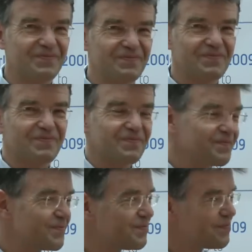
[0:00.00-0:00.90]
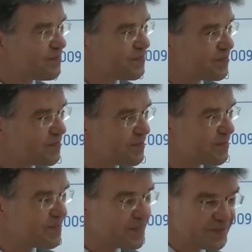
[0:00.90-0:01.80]

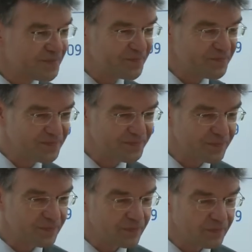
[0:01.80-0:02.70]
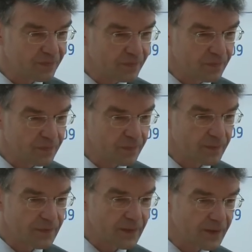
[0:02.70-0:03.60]

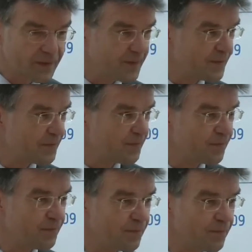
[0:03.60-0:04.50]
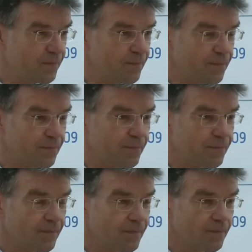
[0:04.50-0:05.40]

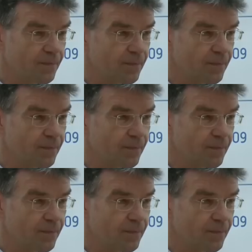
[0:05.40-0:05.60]
This person isn't speaking.